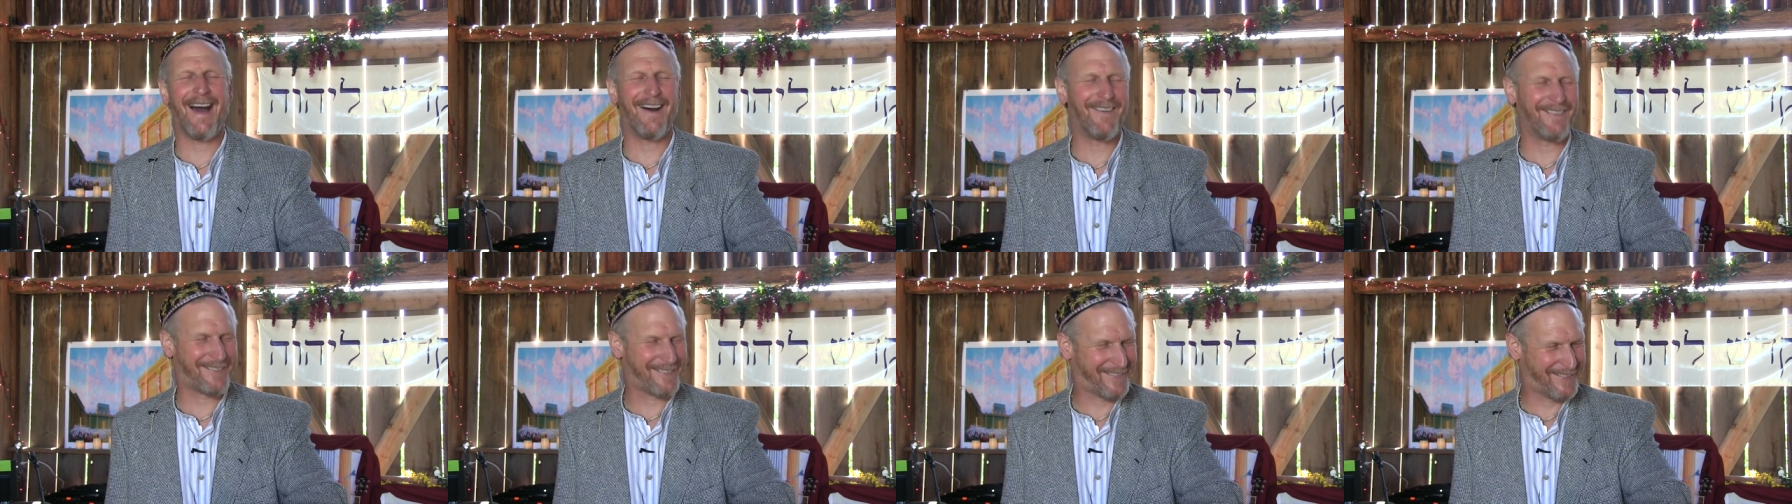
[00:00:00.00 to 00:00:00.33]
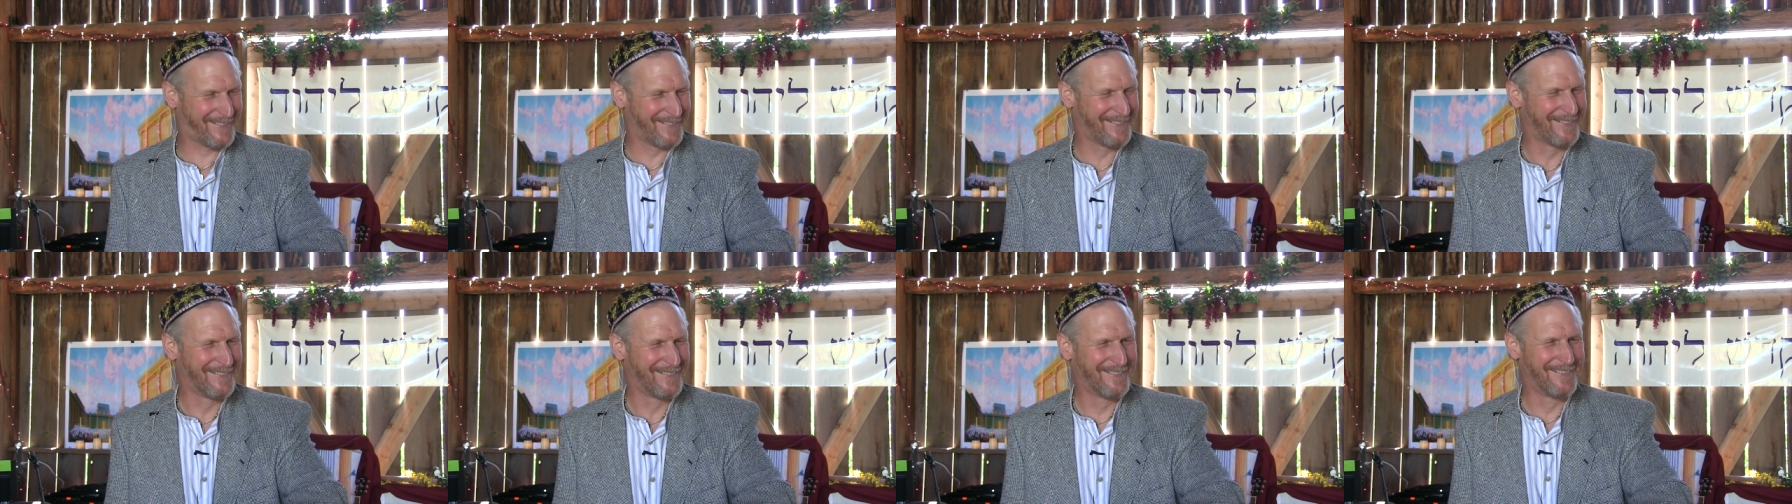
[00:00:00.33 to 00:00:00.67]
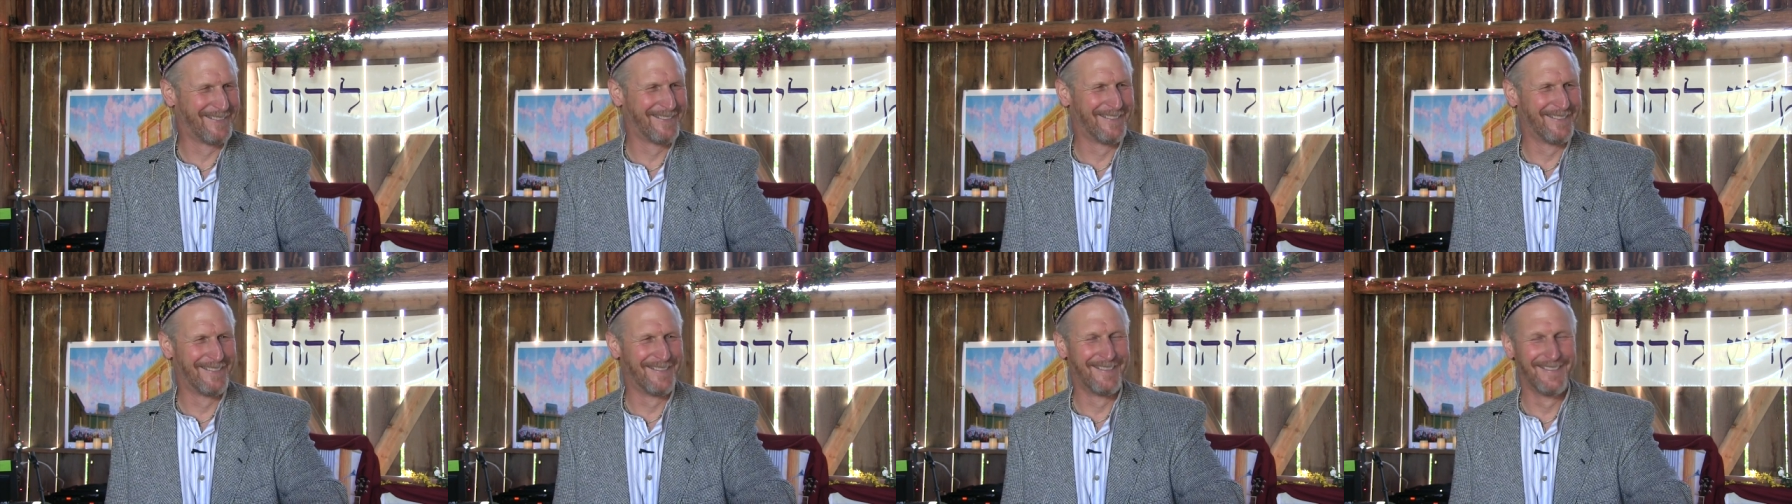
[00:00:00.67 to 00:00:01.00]
out.
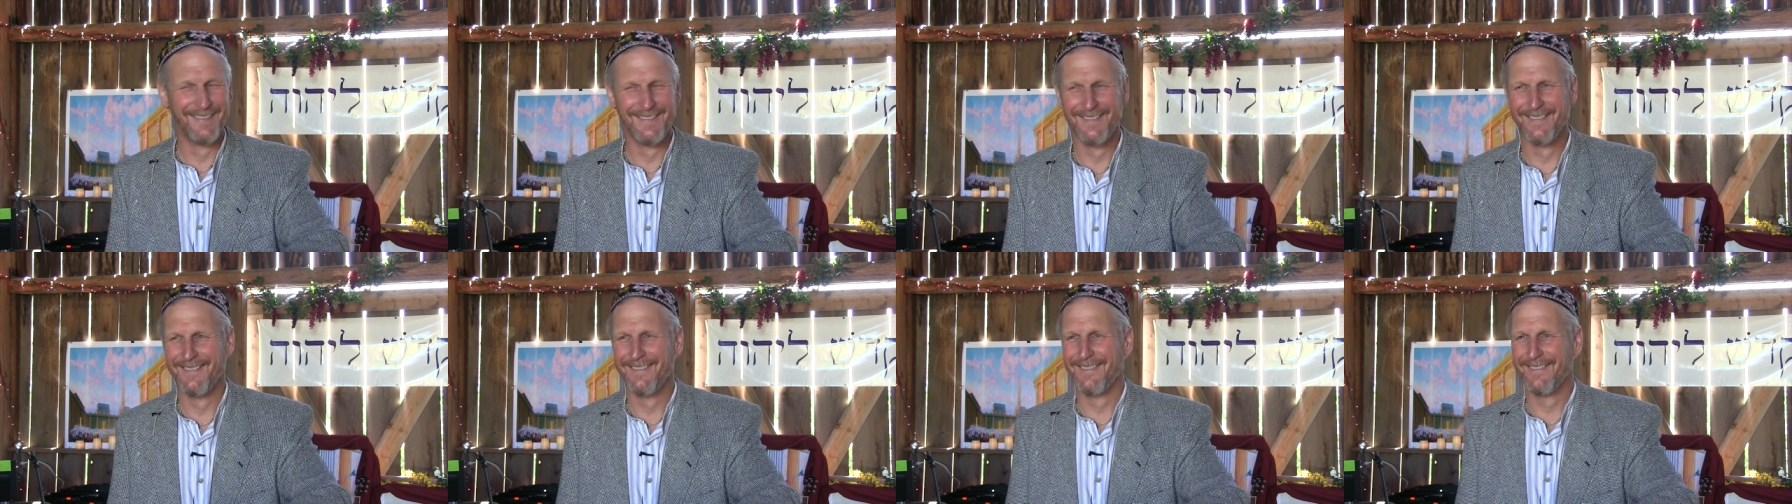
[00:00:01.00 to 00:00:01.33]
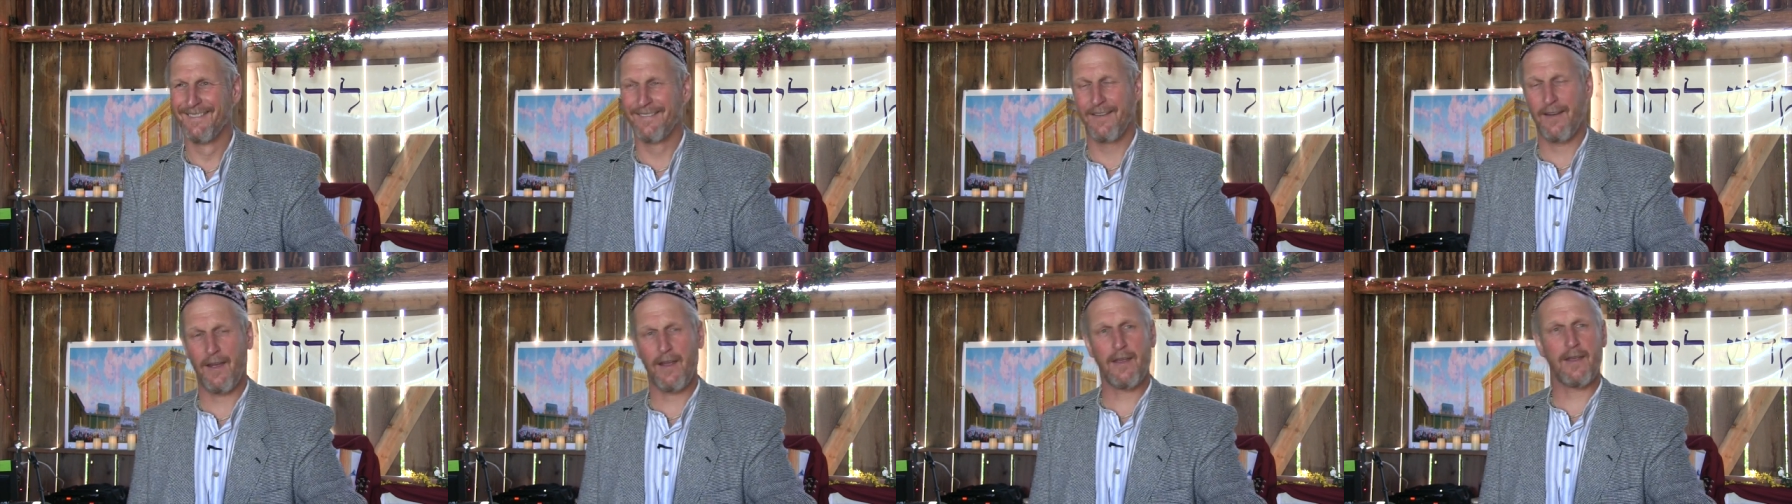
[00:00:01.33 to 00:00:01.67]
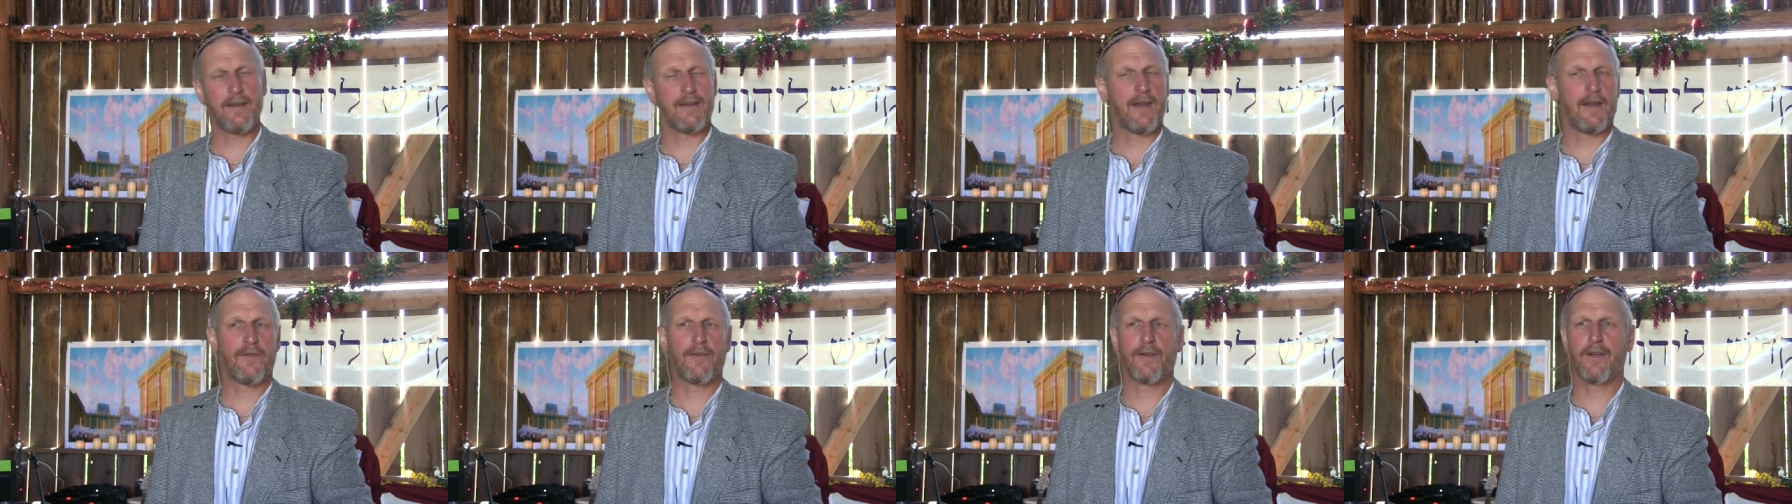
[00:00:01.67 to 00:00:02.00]
hey,
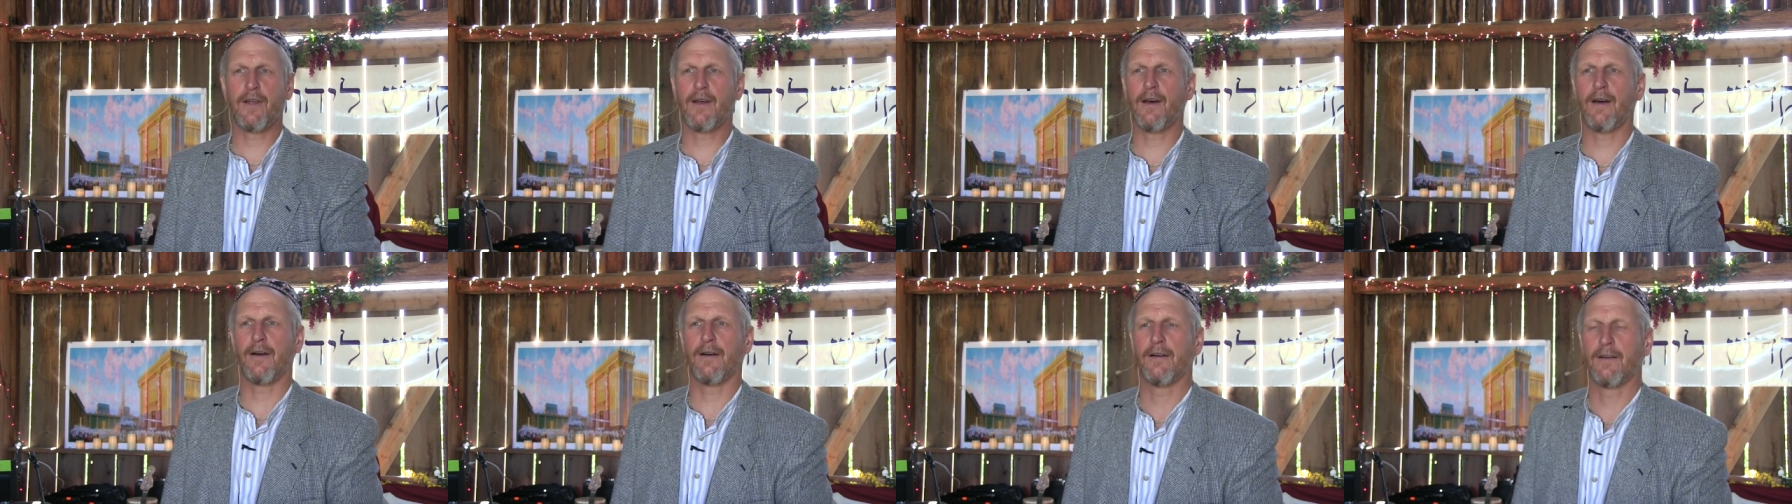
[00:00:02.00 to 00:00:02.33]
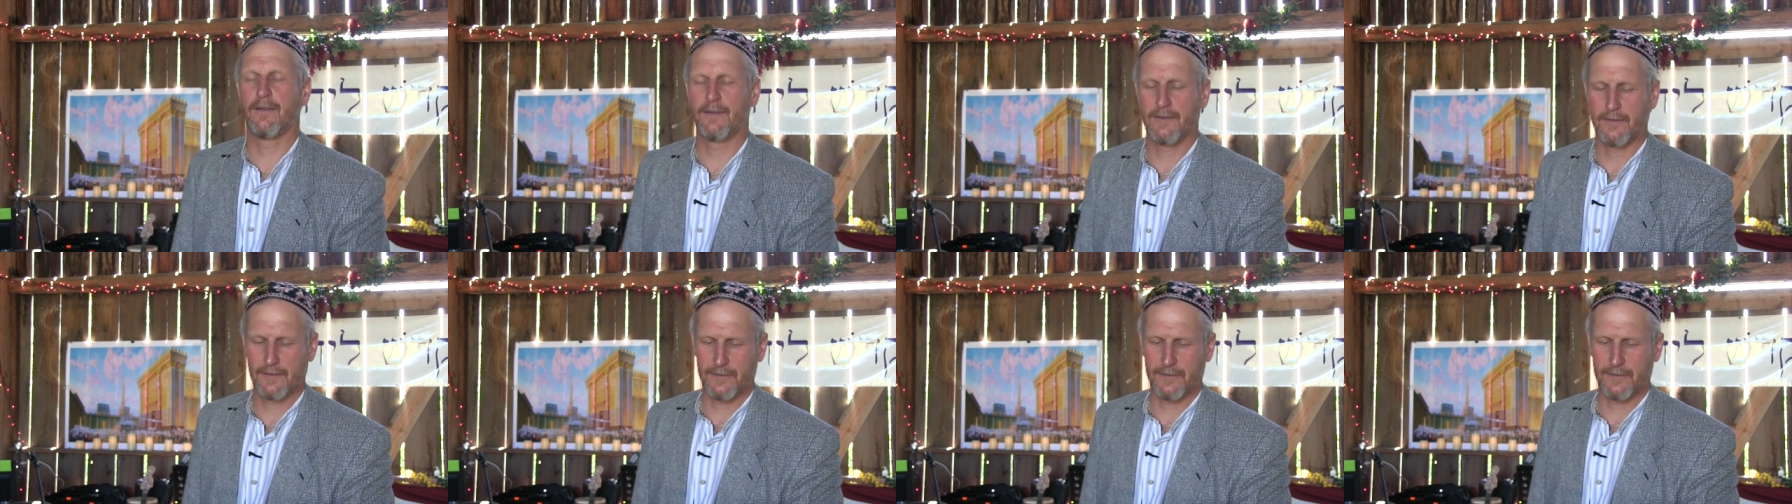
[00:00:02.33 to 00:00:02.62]
you never know.